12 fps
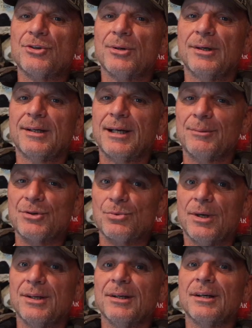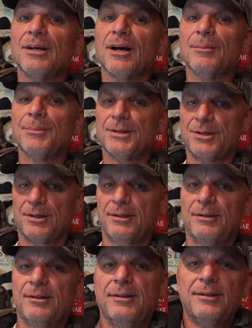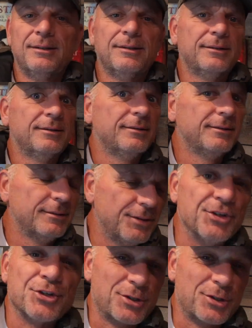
trail cameras went in the garbage this